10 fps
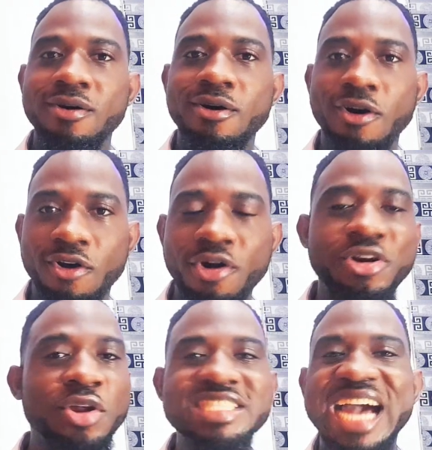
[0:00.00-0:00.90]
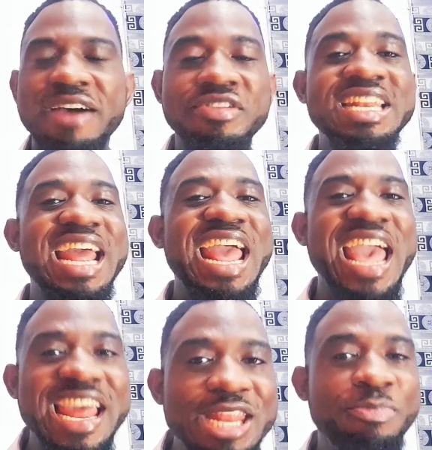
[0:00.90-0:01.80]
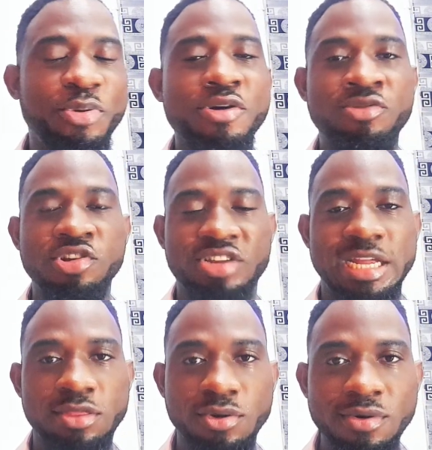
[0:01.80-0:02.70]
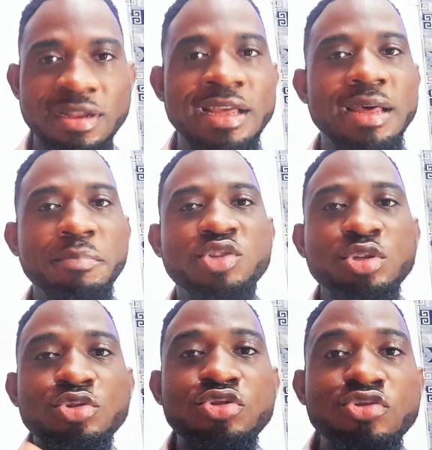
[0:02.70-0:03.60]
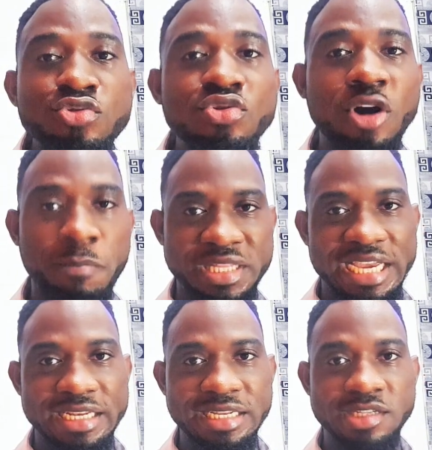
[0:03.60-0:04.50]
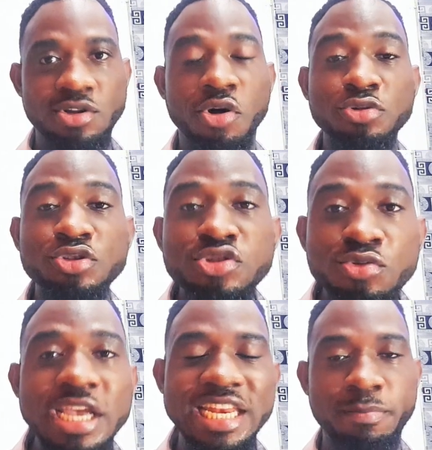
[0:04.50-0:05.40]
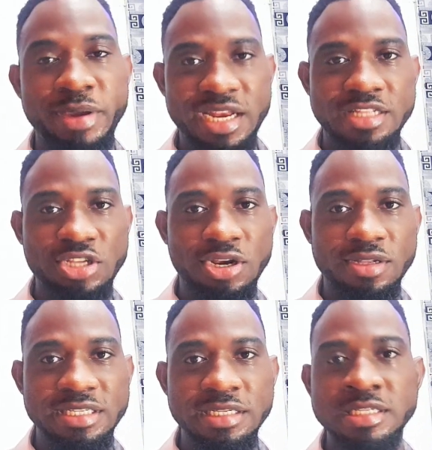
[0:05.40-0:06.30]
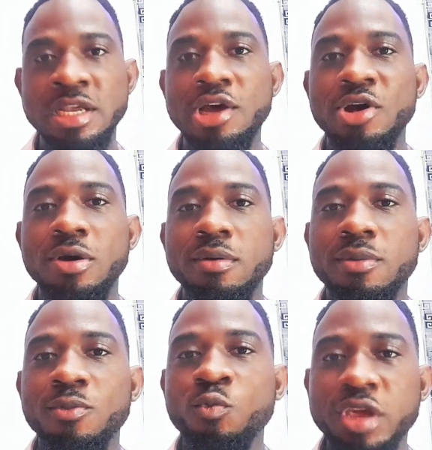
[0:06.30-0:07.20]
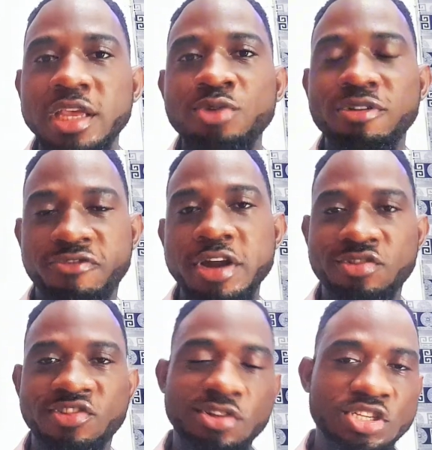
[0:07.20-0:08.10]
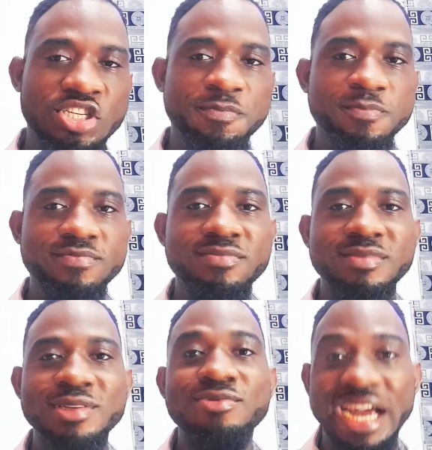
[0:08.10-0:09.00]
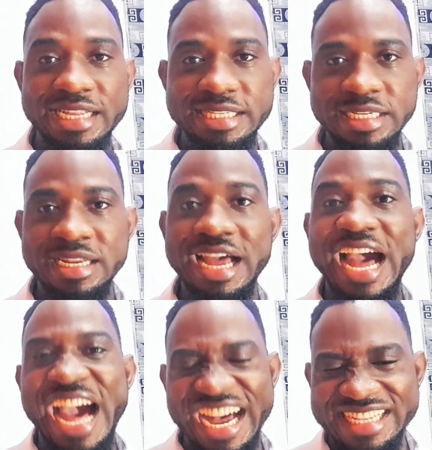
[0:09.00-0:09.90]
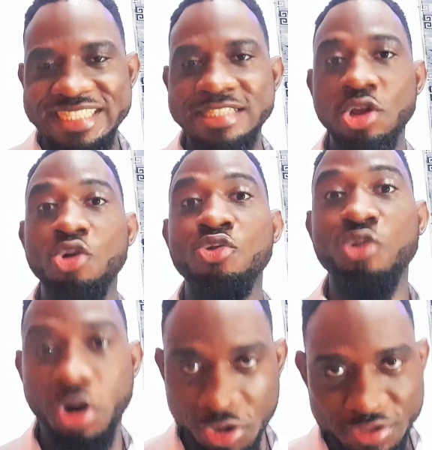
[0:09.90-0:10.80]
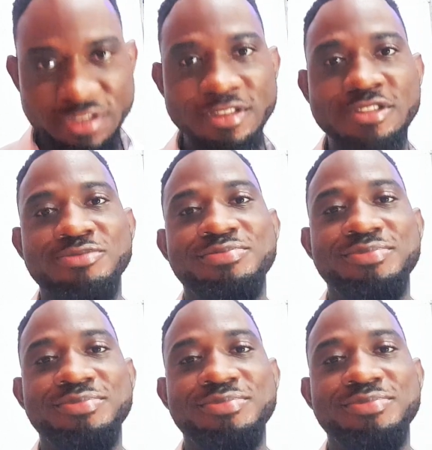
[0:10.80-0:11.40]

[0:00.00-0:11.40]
or not having any punctuation at all between two complete ideas or two independent clauses, we refer to such writing as run-ons.